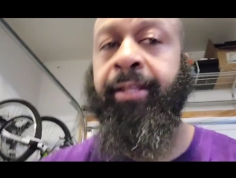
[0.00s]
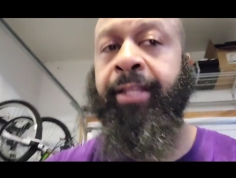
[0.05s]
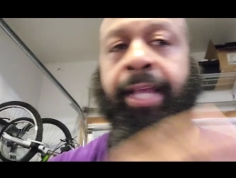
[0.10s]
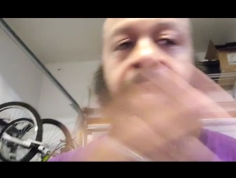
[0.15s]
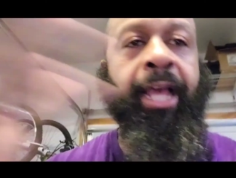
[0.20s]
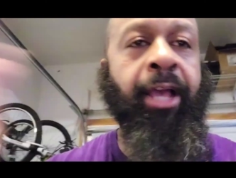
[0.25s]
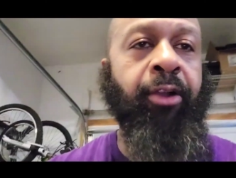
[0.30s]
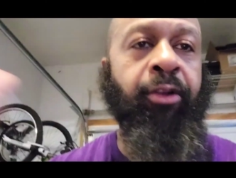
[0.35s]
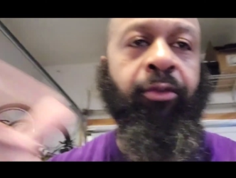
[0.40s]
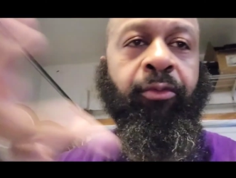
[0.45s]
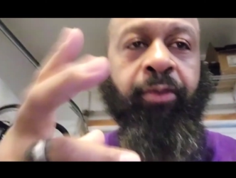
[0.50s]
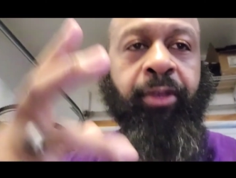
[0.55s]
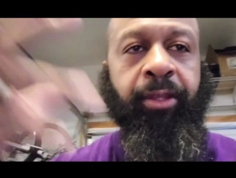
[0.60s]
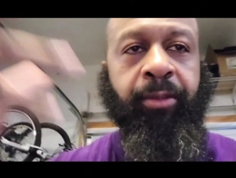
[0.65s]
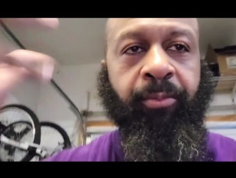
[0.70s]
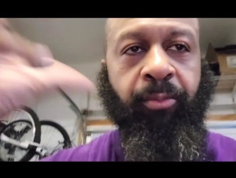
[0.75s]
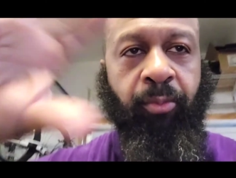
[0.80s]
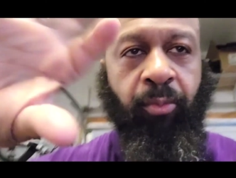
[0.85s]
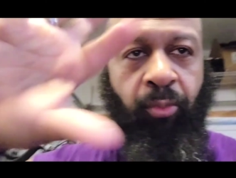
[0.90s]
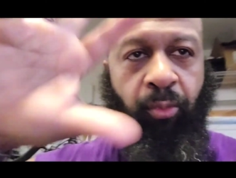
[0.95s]
The
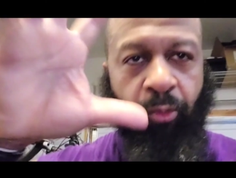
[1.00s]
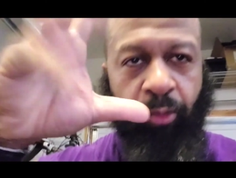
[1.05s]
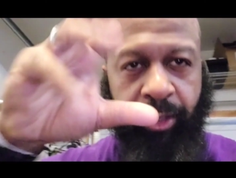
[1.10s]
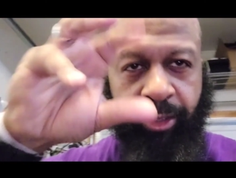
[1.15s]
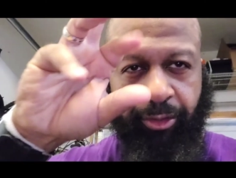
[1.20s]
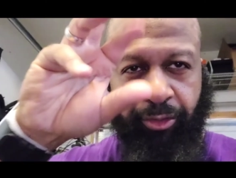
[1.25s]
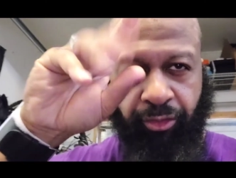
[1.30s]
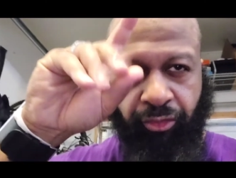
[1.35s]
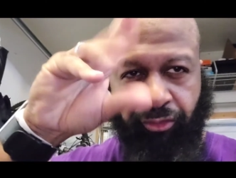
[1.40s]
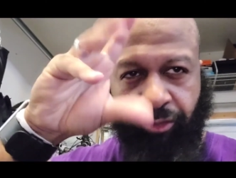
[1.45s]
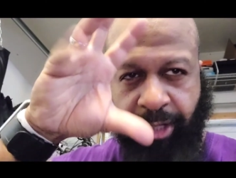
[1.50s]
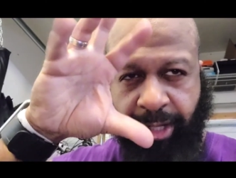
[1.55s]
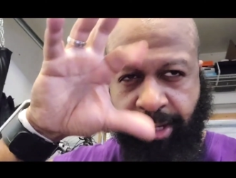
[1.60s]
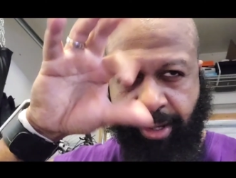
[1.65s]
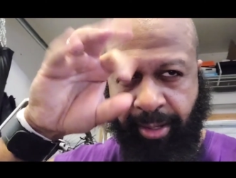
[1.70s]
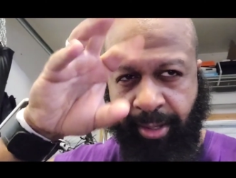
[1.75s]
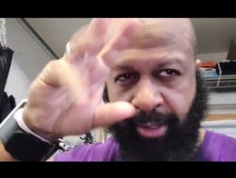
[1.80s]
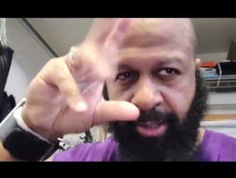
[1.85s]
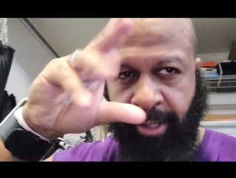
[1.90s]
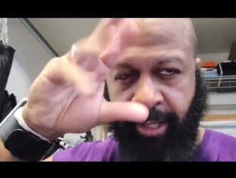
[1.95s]
algorithm wizardry
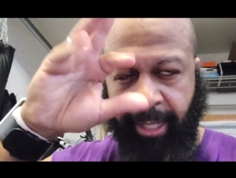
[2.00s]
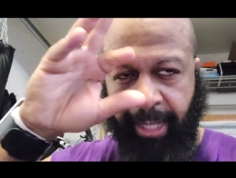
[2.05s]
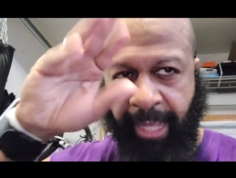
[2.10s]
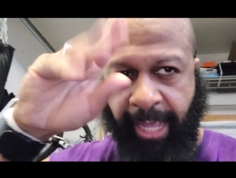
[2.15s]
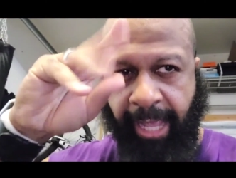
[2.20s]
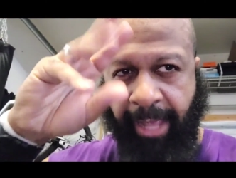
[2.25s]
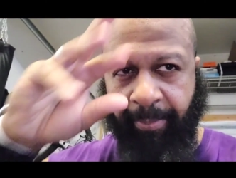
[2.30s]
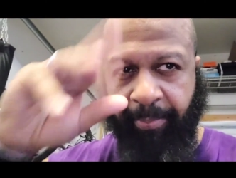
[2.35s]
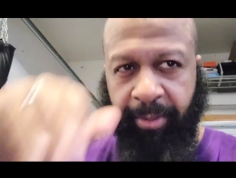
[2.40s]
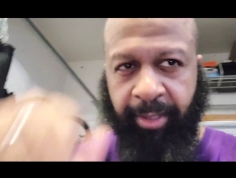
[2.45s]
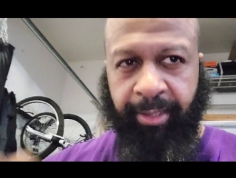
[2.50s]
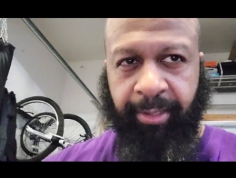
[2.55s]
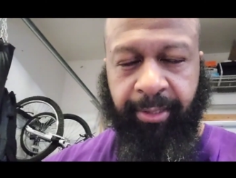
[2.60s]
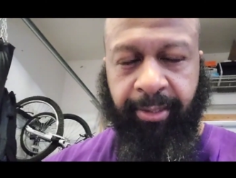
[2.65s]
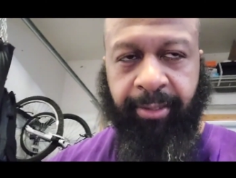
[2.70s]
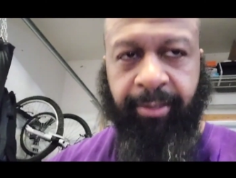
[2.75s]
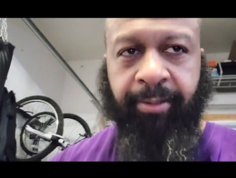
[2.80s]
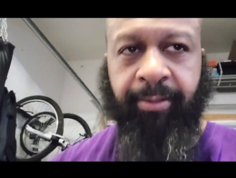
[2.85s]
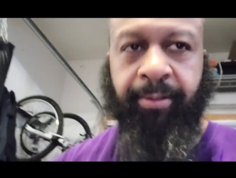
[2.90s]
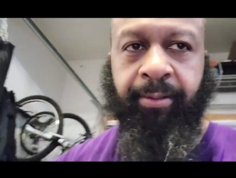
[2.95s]

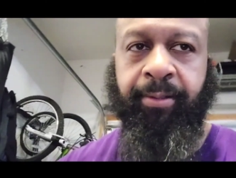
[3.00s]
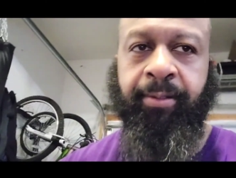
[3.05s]
happens.